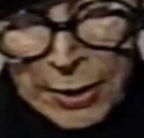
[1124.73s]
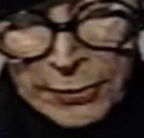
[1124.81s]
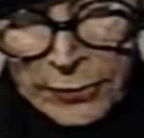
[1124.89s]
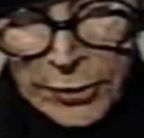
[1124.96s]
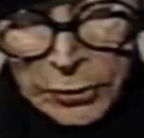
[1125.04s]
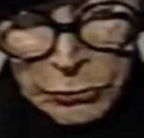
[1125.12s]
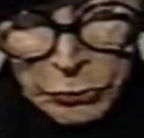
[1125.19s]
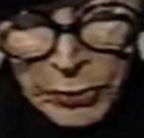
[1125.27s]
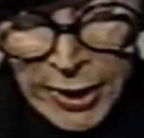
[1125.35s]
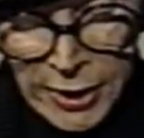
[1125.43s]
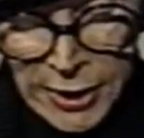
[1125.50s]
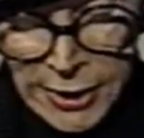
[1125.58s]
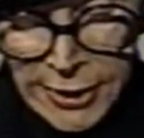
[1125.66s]
The
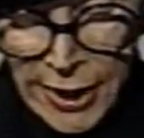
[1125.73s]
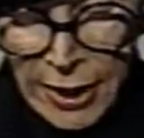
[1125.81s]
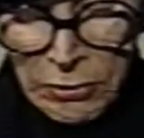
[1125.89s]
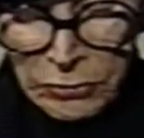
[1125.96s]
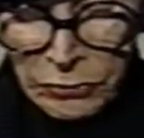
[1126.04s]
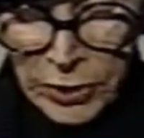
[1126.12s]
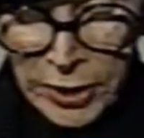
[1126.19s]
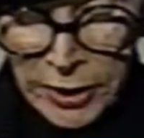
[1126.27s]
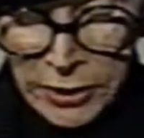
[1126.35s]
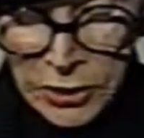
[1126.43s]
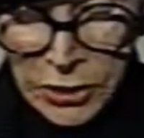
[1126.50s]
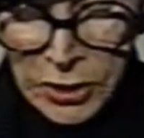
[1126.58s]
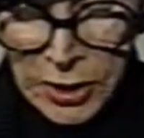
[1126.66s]
greatest
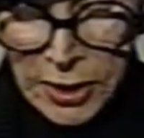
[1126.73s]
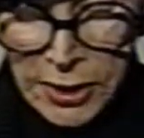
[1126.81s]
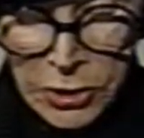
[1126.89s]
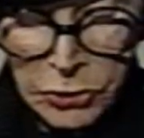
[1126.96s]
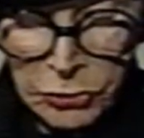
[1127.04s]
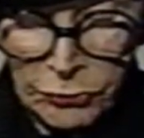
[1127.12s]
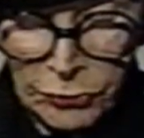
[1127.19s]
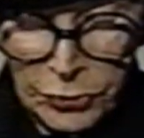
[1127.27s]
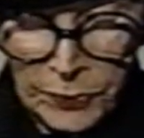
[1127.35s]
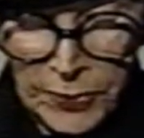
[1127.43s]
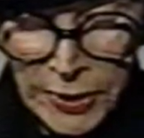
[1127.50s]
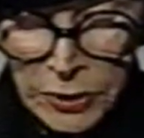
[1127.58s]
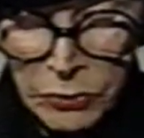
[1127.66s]
outrage is to
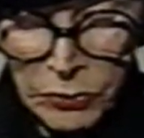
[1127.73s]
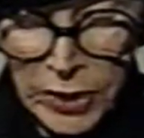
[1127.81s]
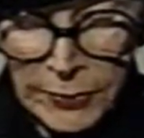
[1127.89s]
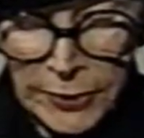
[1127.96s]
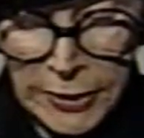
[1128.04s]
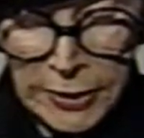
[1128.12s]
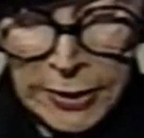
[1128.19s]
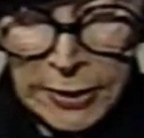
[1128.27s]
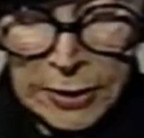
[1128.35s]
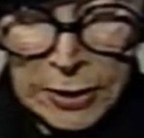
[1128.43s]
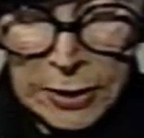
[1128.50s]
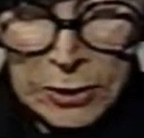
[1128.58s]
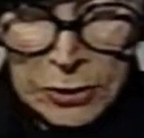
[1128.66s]
forbid women
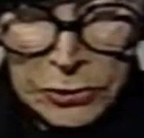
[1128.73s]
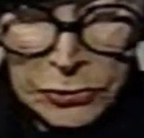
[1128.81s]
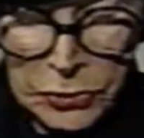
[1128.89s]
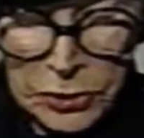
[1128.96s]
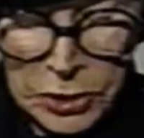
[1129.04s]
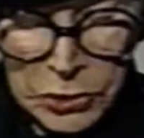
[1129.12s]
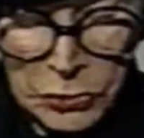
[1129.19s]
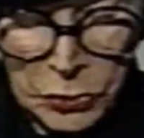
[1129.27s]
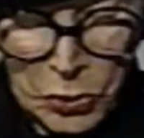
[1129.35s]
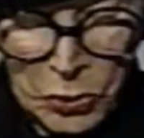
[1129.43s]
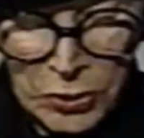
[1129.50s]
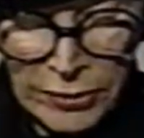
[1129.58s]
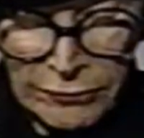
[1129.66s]
to
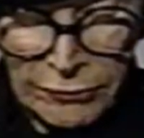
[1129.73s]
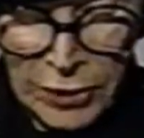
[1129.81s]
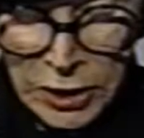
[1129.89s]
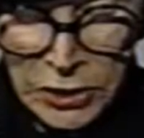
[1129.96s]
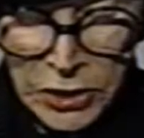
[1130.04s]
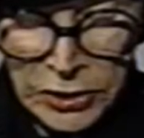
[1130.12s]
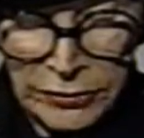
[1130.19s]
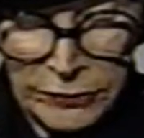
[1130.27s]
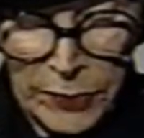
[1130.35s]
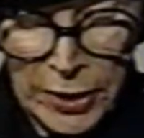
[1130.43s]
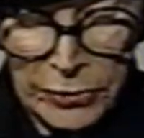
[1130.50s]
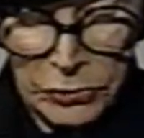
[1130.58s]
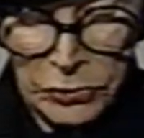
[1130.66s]
control the function of
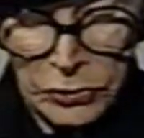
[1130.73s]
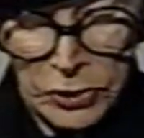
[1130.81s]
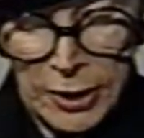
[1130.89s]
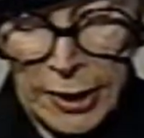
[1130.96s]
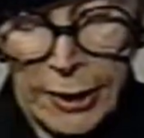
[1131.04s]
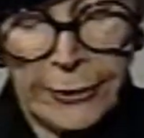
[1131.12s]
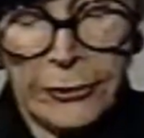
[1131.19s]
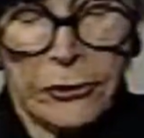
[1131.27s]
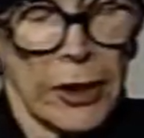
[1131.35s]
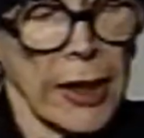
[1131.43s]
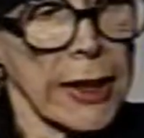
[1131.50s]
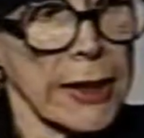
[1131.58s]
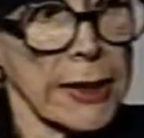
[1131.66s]
motherhood
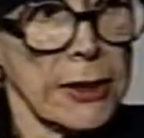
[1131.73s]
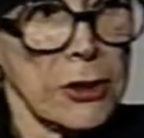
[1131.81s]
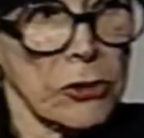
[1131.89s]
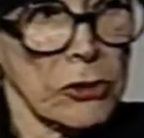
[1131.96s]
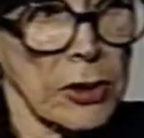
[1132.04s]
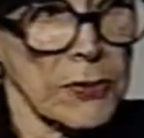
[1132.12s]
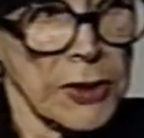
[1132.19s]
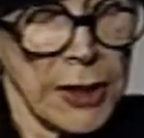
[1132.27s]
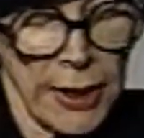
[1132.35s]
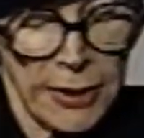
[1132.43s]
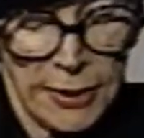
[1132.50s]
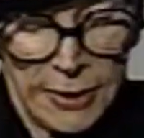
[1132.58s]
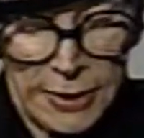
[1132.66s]
under any
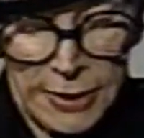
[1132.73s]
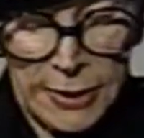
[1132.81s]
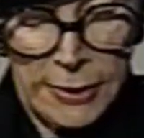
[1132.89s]
circumstances.